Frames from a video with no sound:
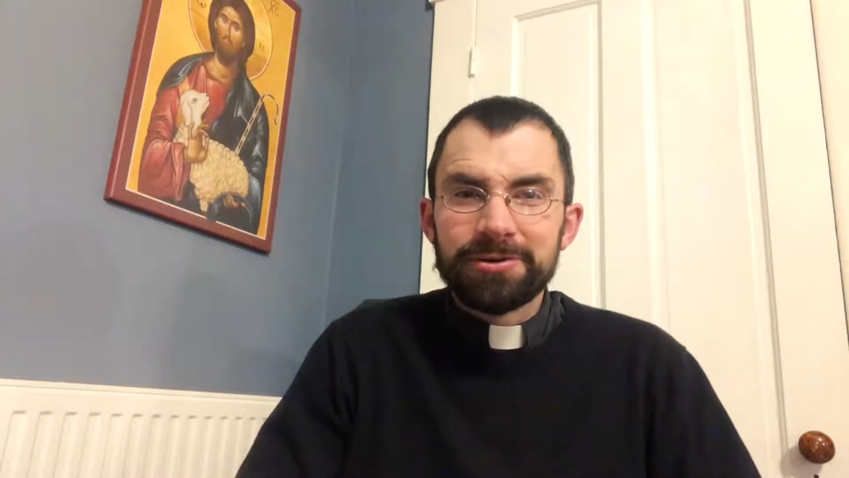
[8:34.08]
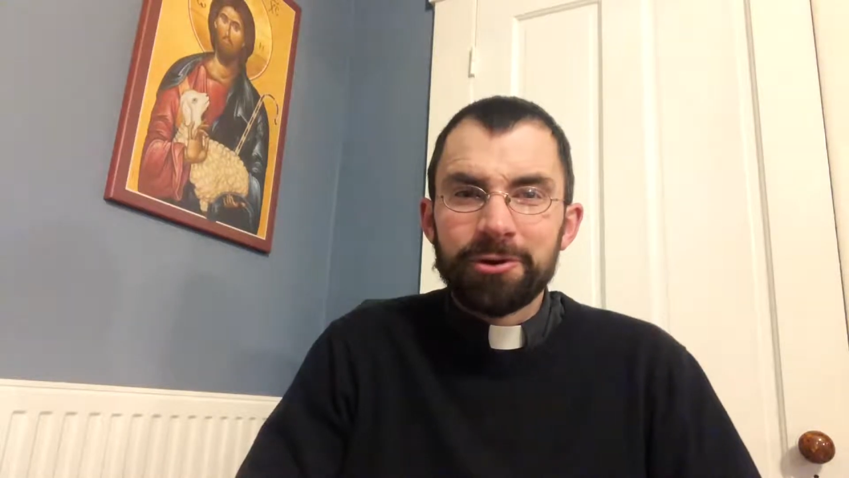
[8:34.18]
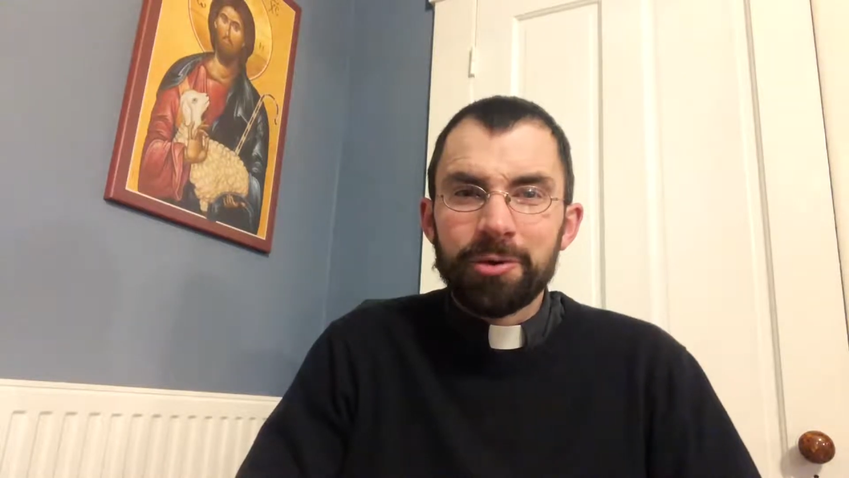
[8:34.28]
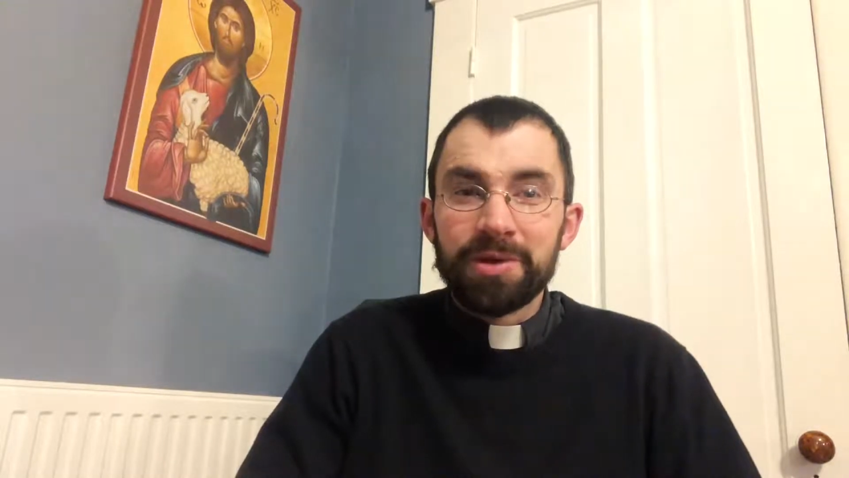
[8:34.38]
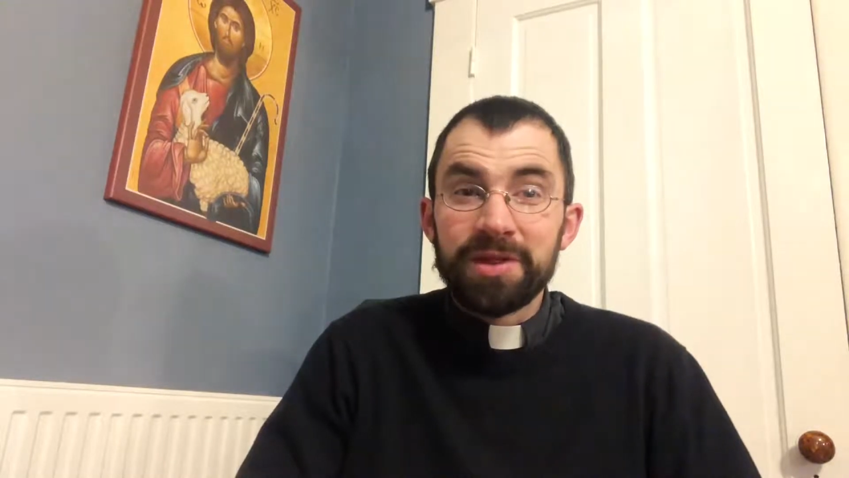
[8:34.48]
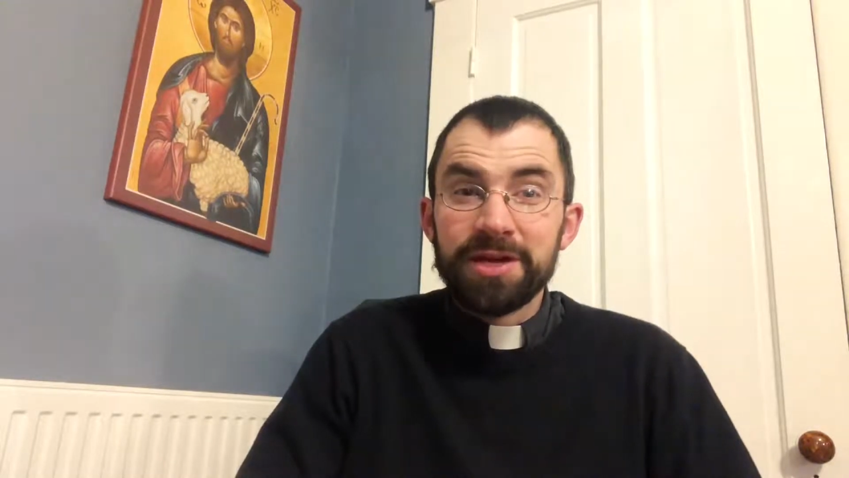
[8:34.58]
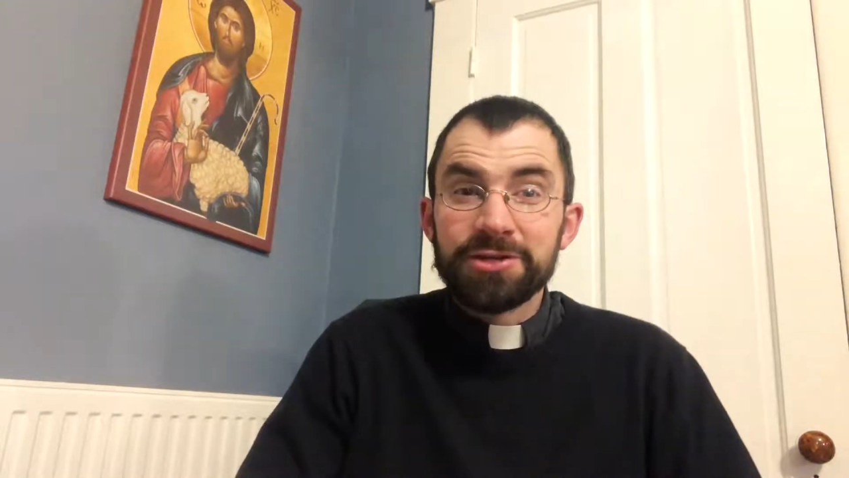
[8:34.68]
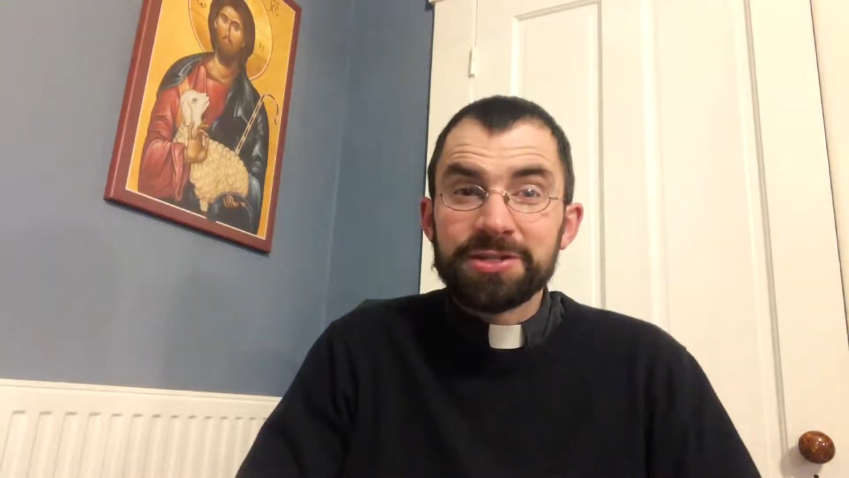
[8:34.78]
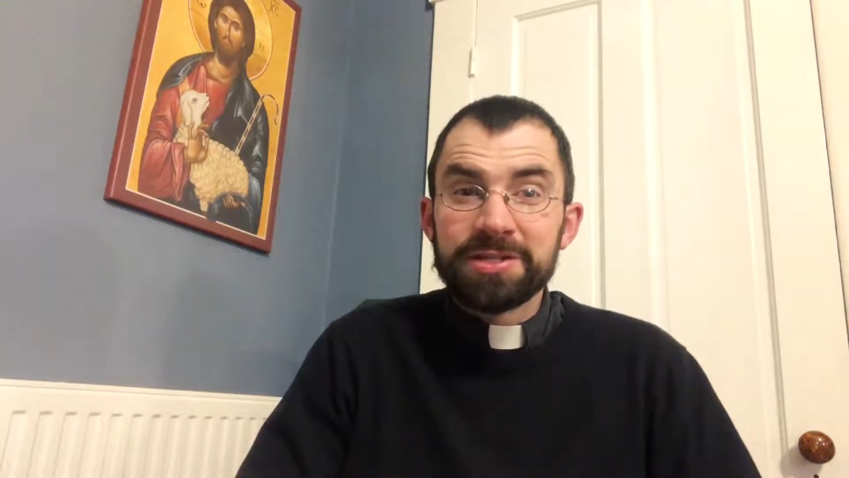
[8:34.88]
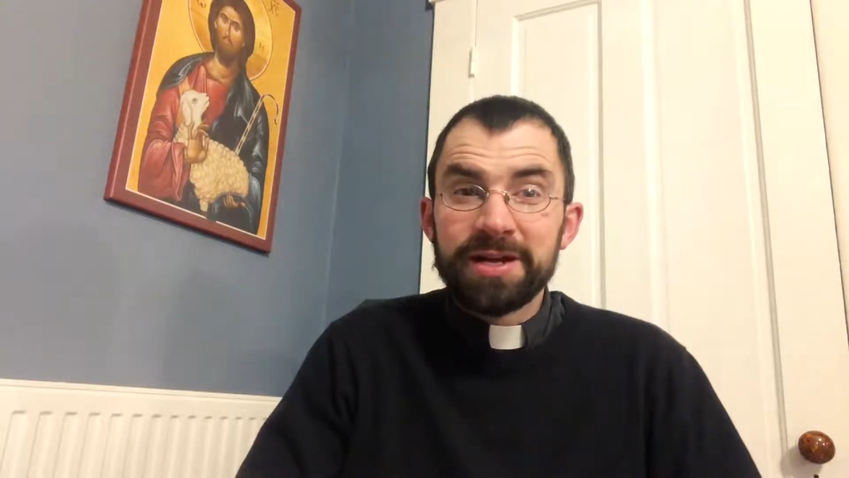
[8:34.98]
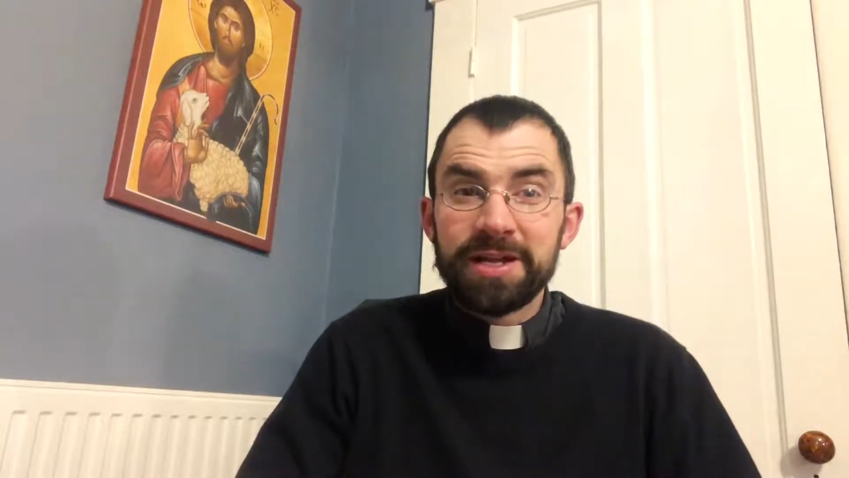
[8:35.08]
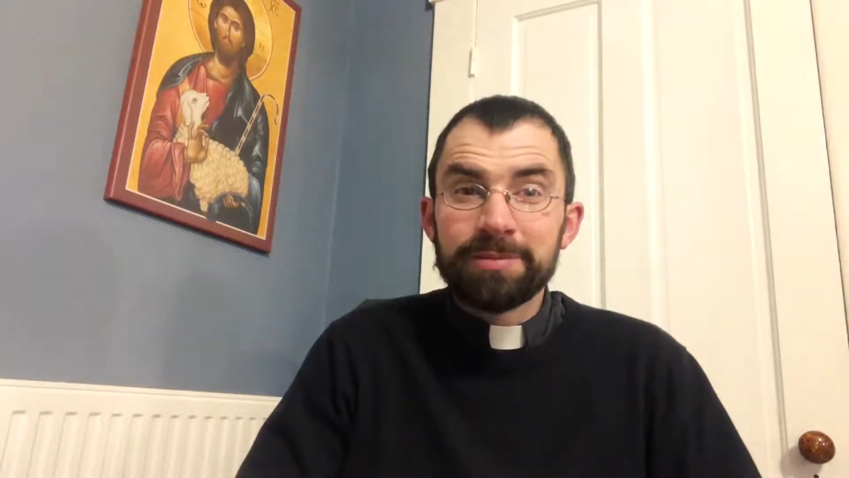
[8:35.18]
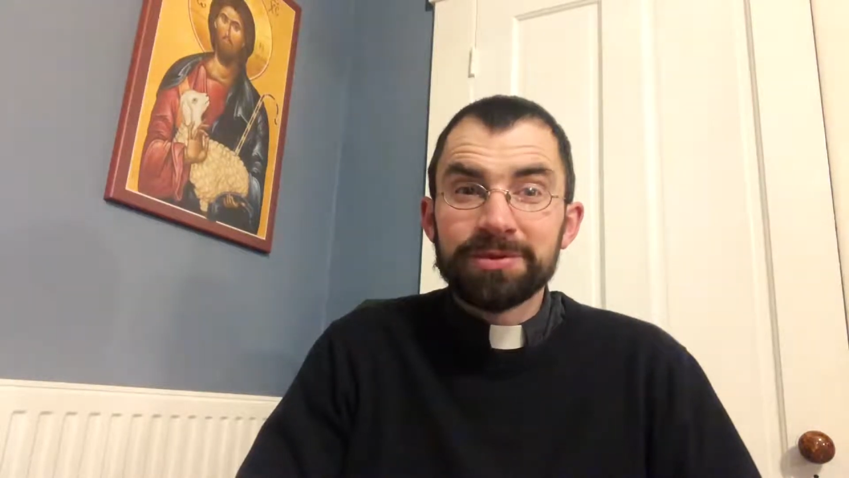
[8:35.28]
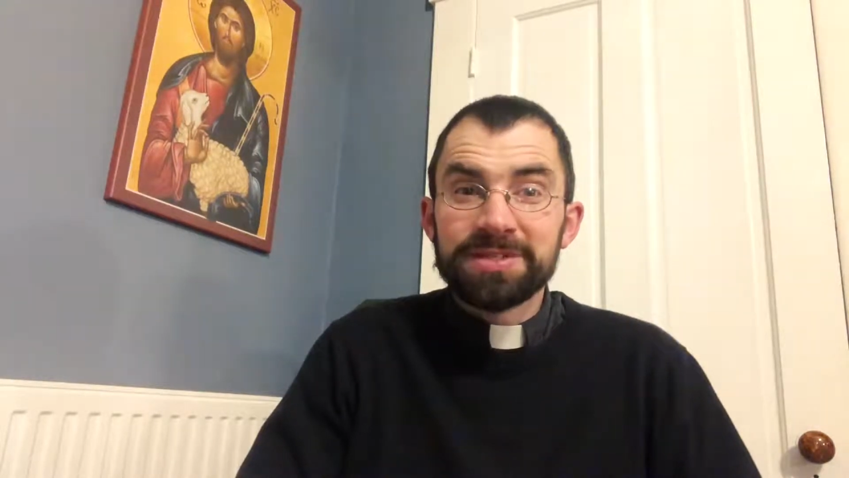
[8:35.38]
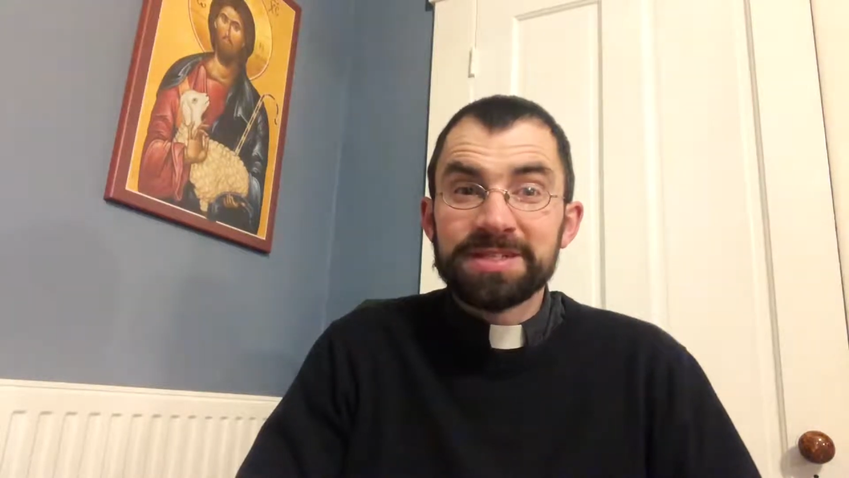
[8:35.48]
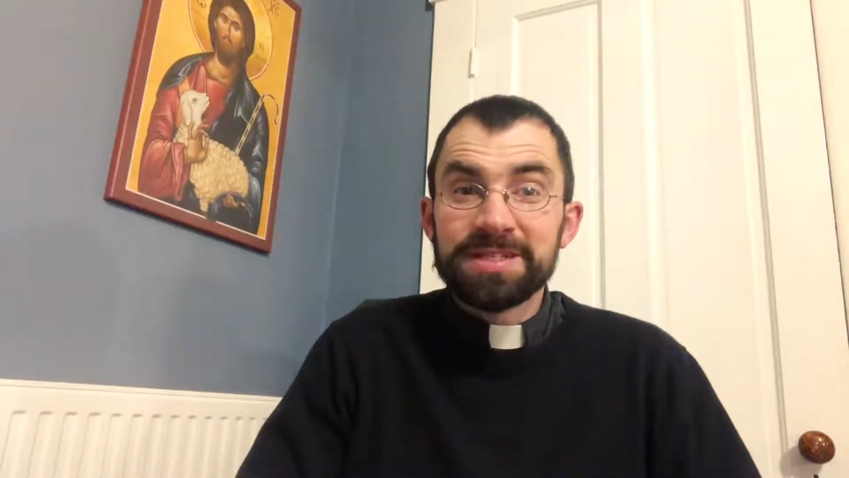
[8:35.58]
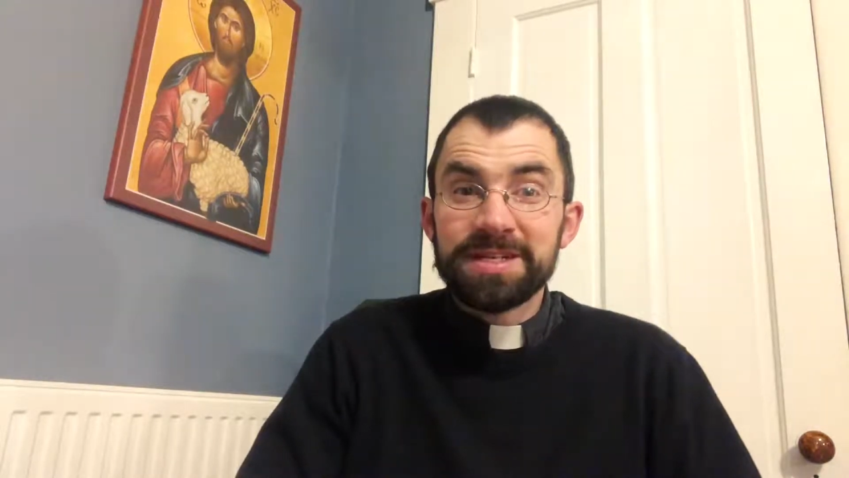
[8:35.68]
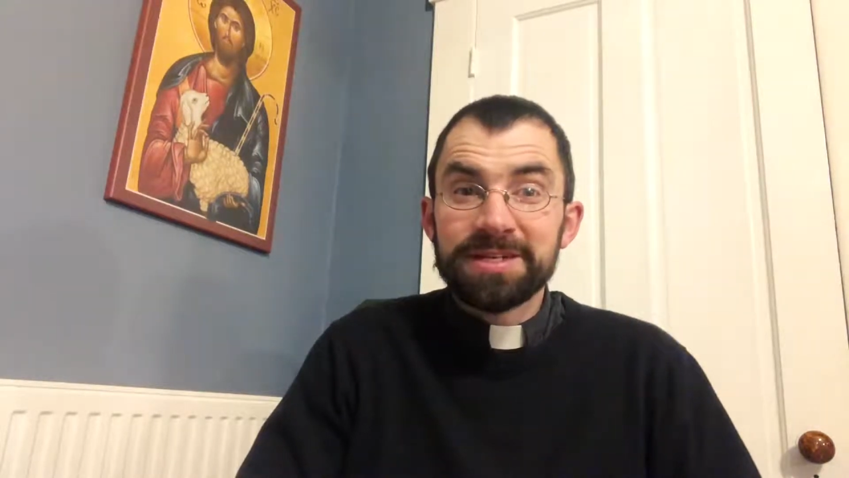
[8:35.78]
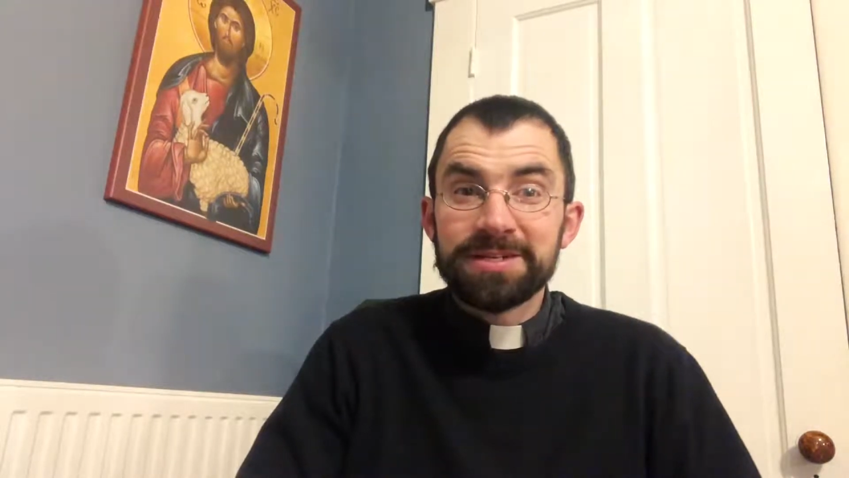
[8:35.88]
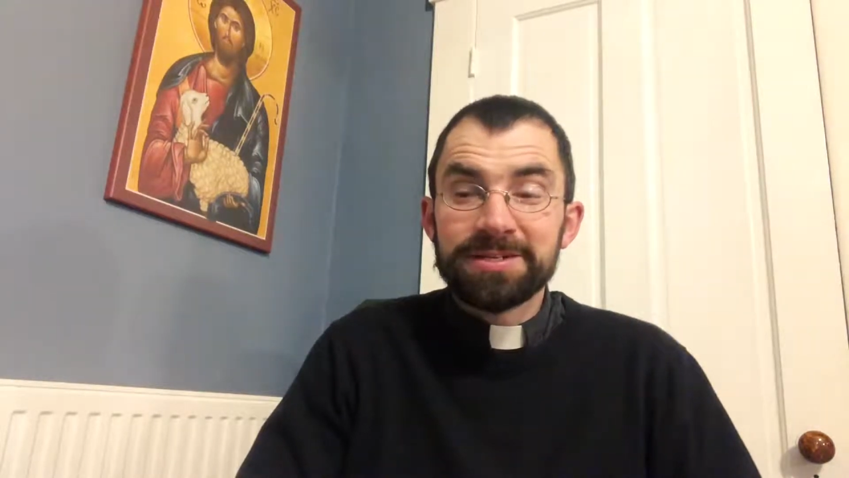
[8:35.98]
Or were they just not able to
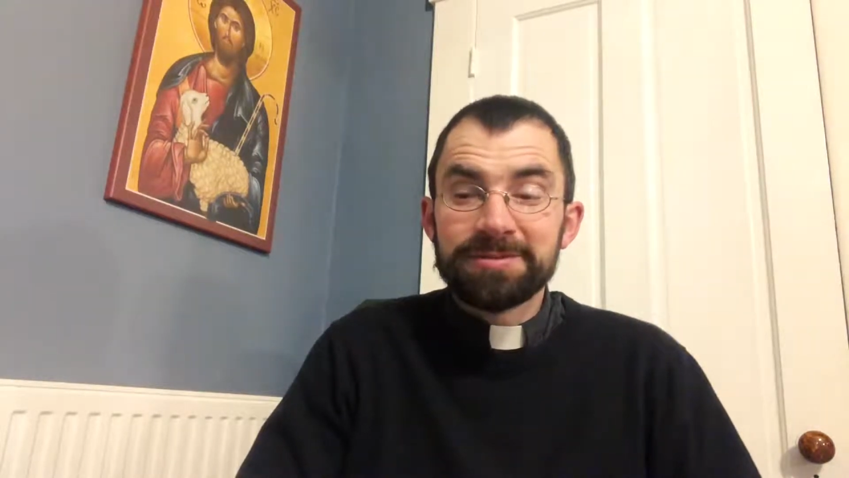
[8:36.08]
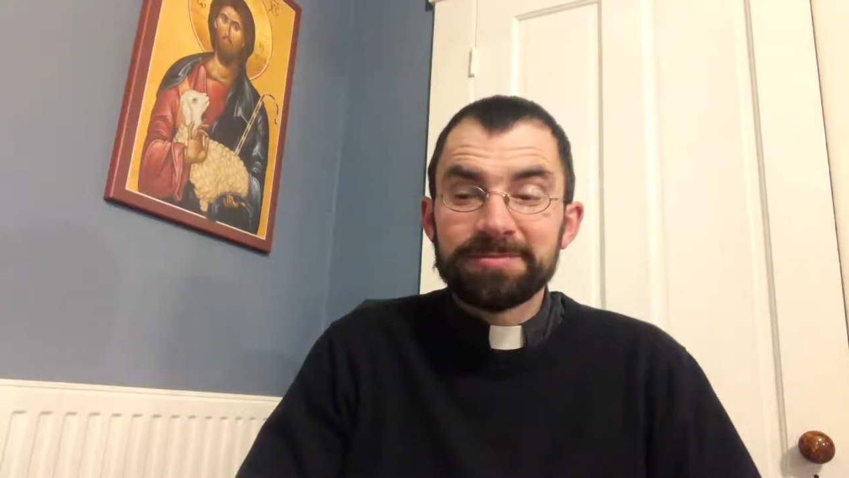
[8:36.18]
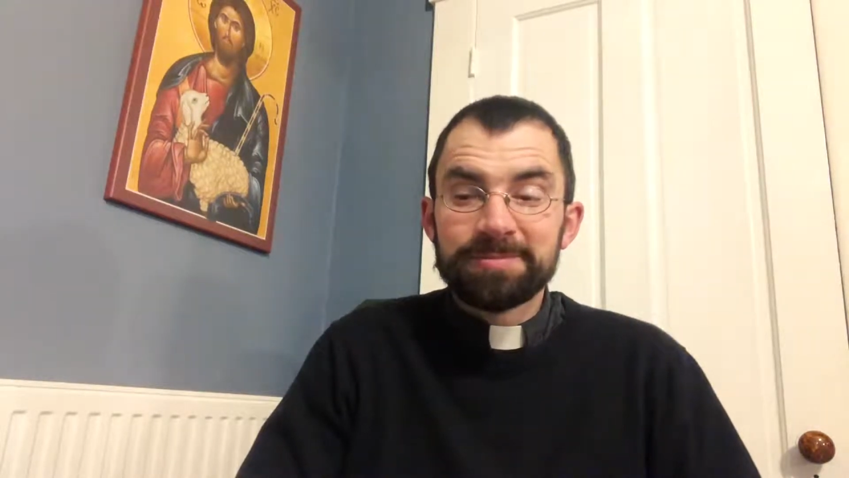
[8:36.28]
see it?